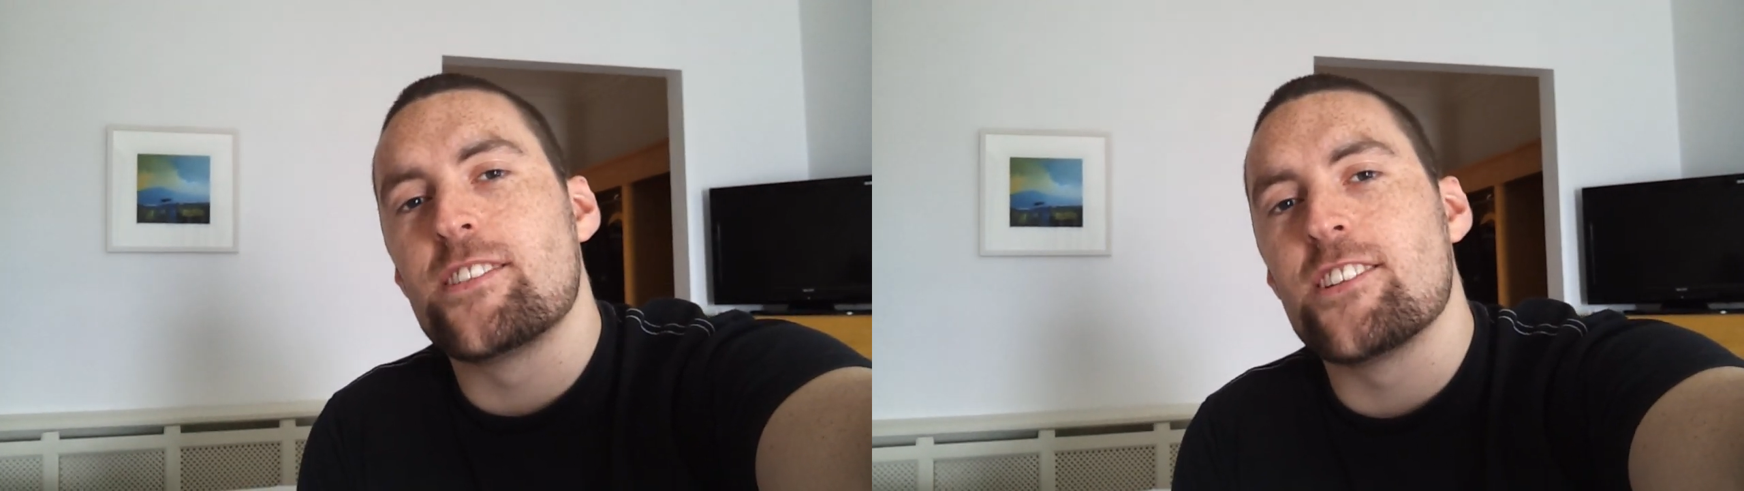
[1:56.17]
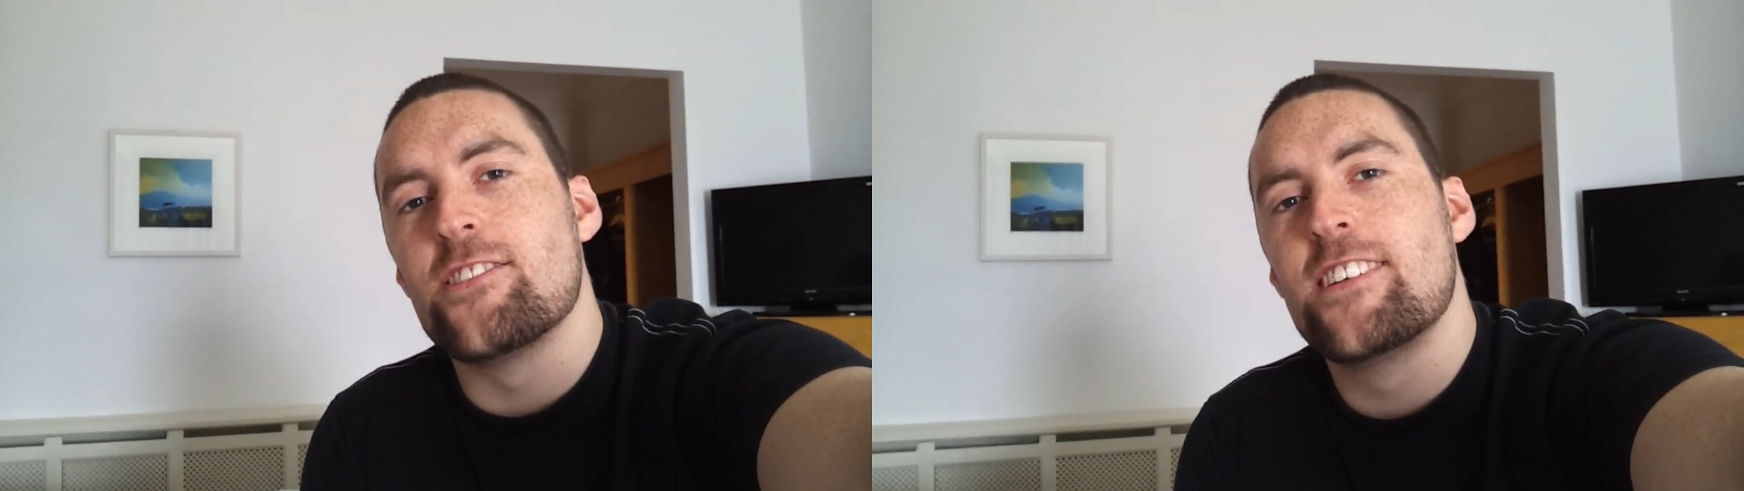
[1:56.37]

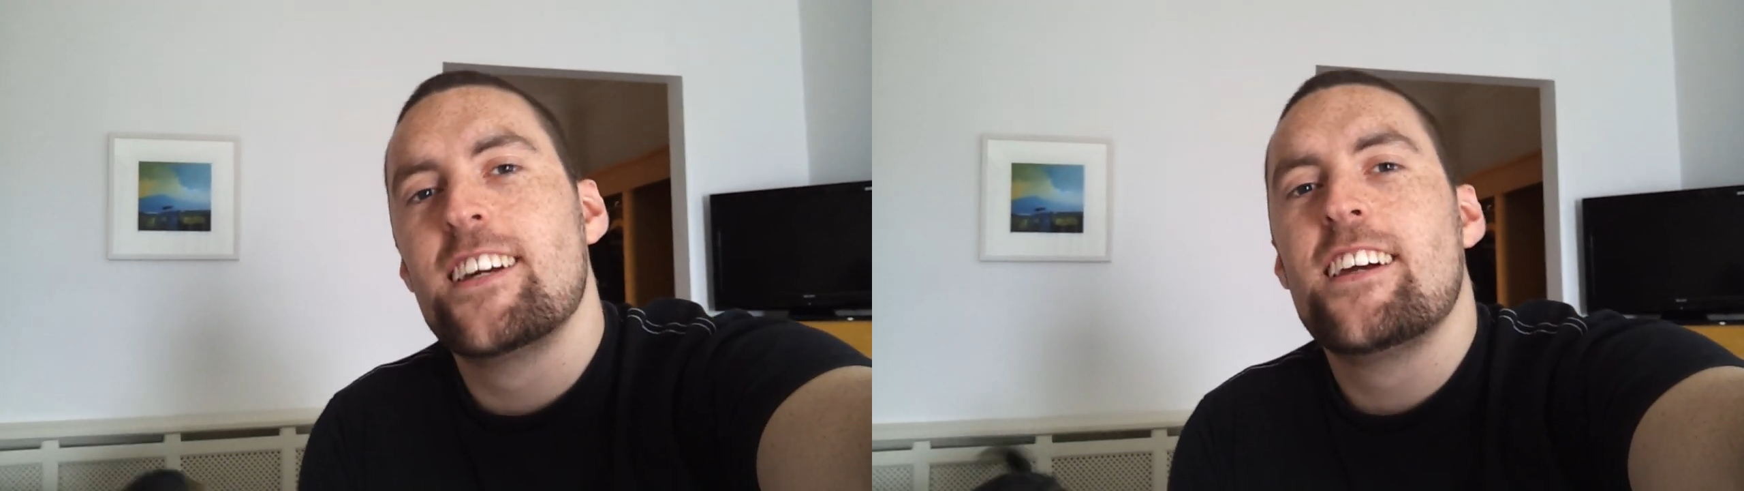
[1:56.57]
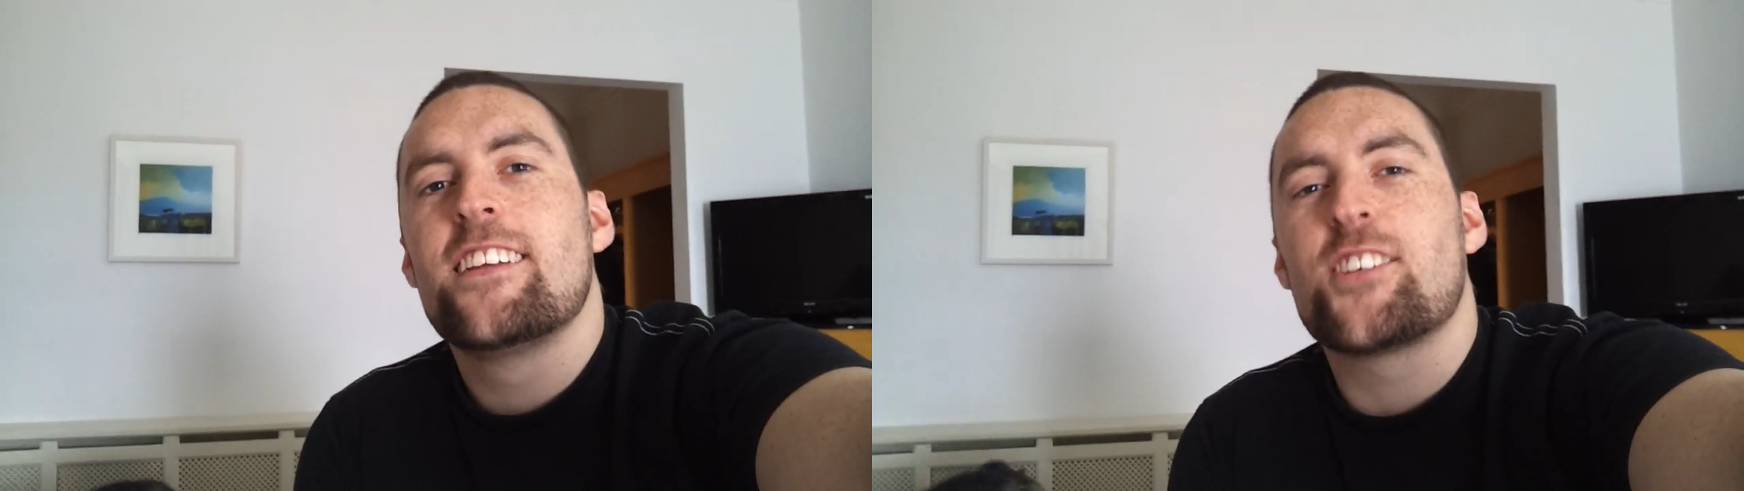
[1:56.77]
So
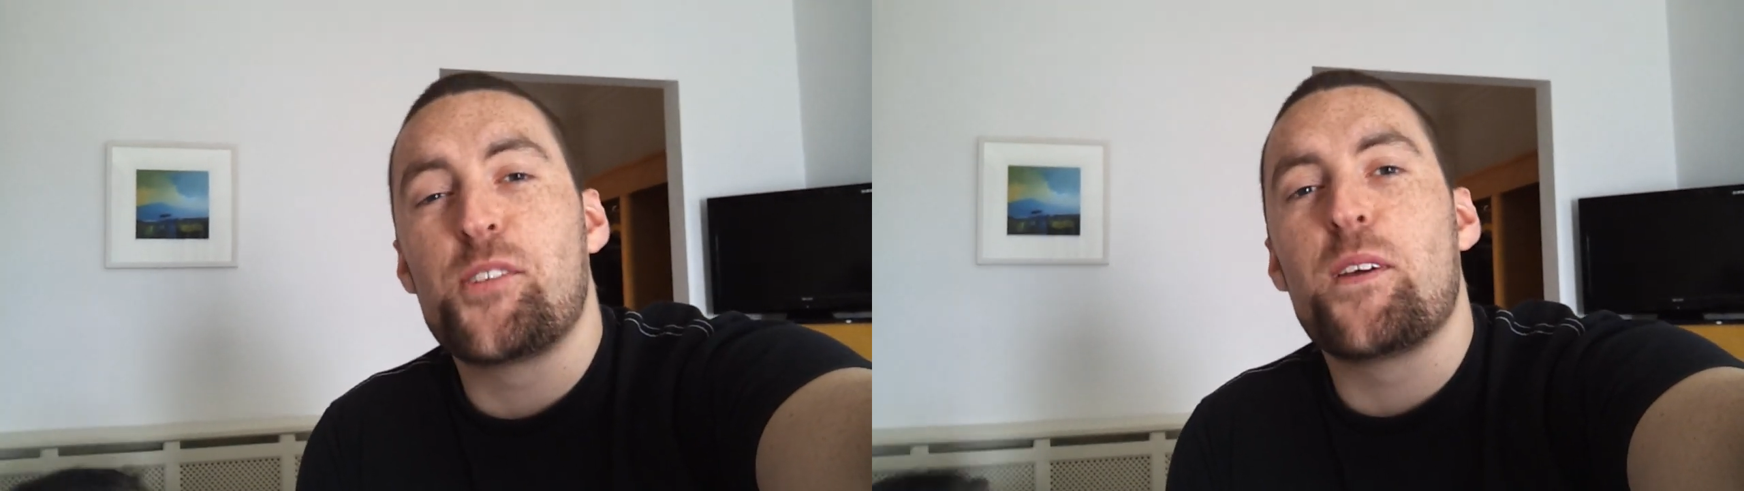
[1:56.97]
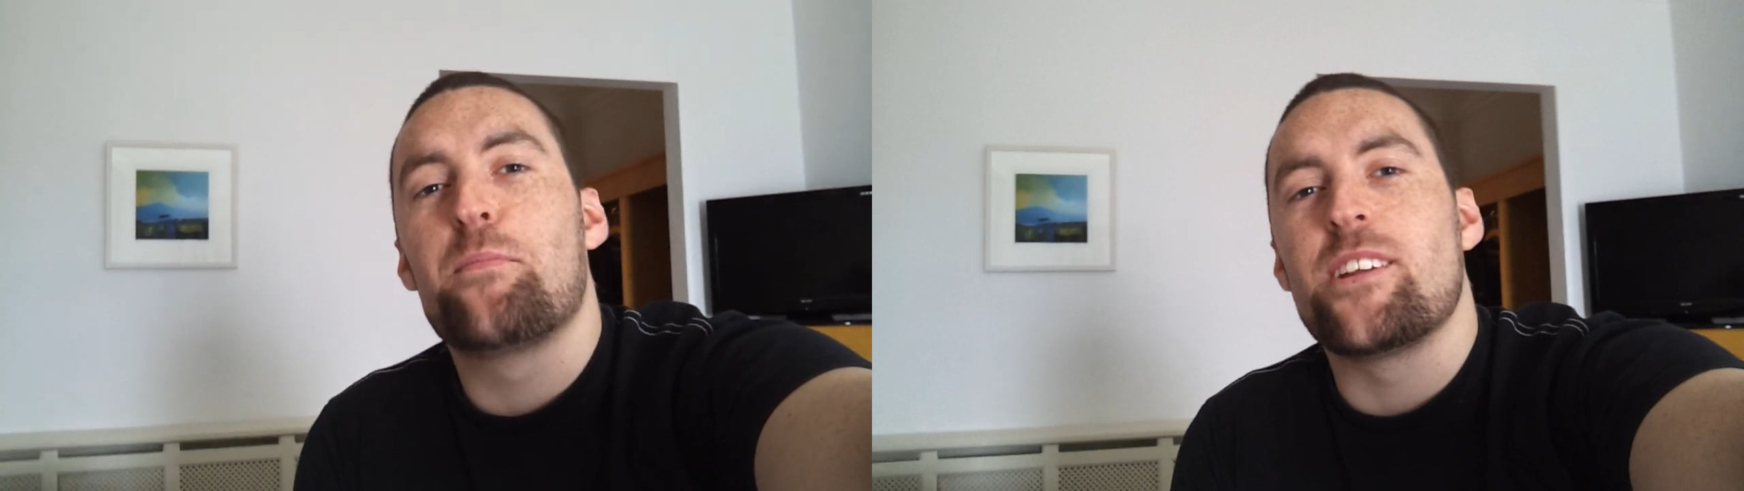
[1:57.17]
it's going
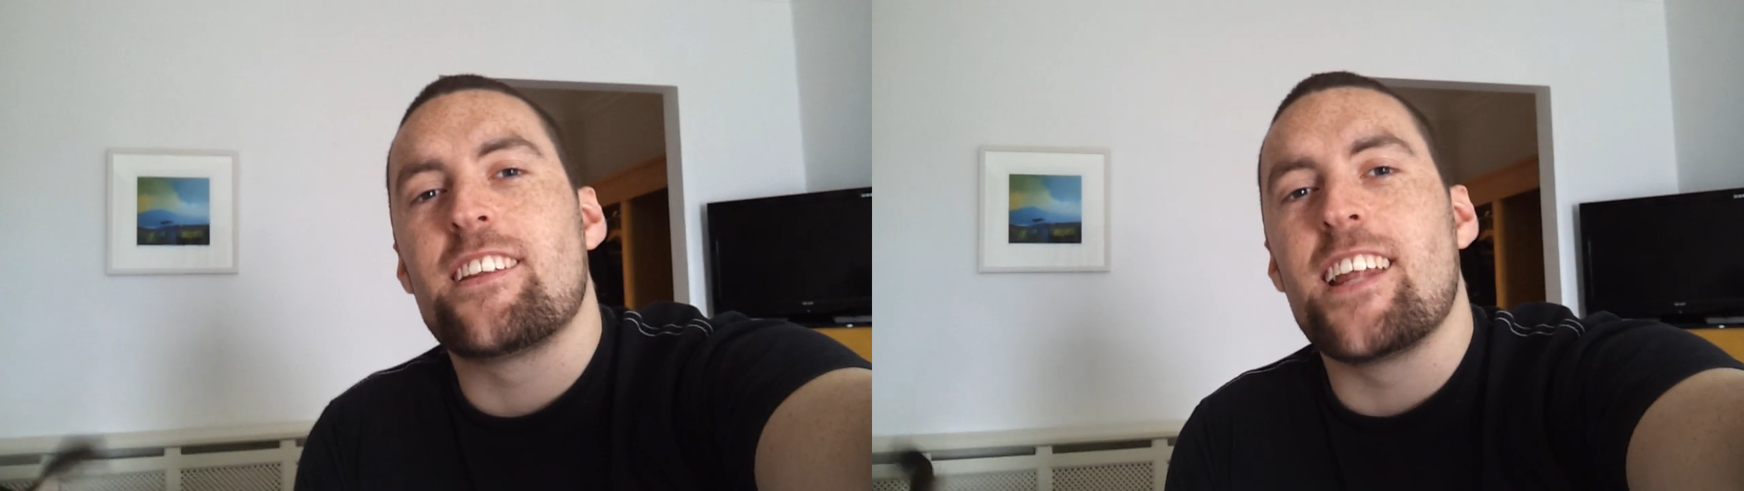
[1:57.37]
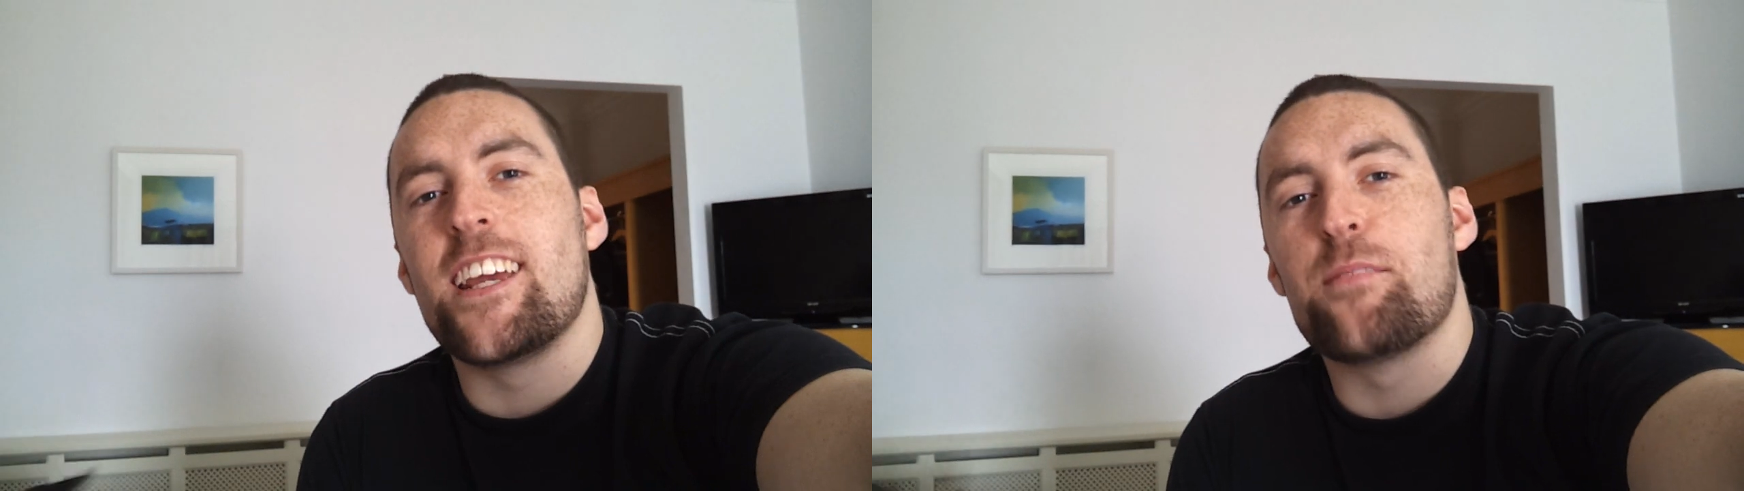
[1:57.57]
to be a bit
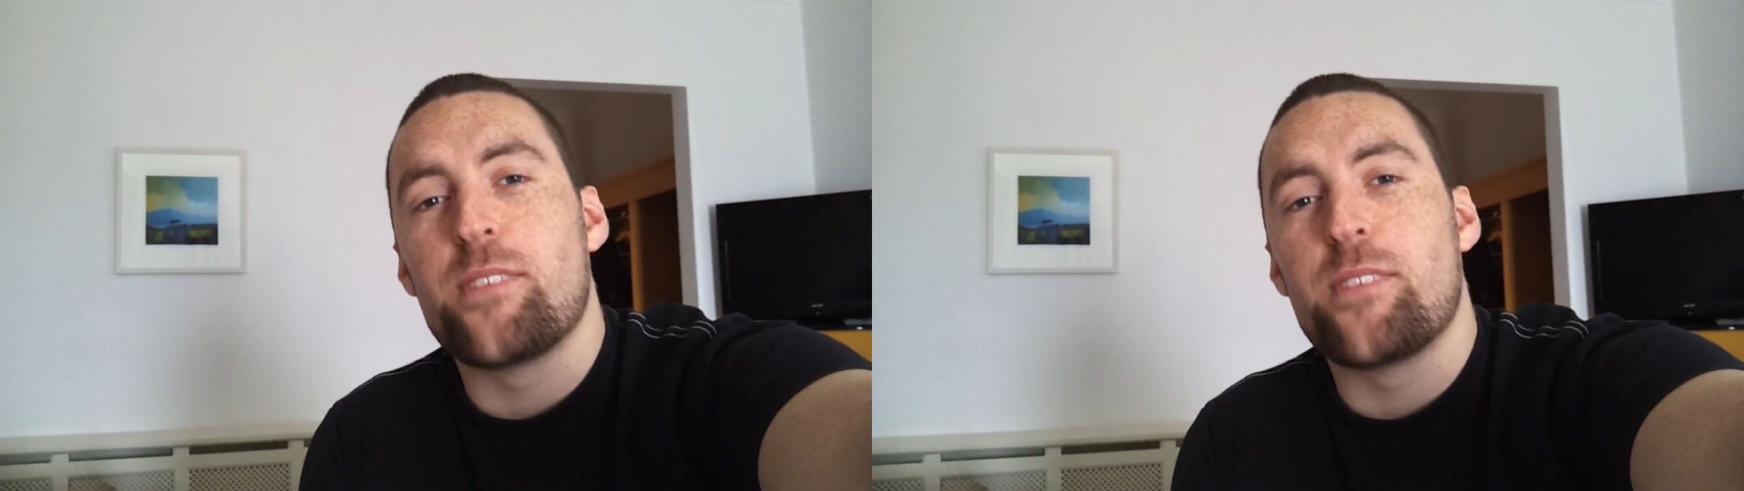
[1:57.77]
delayed,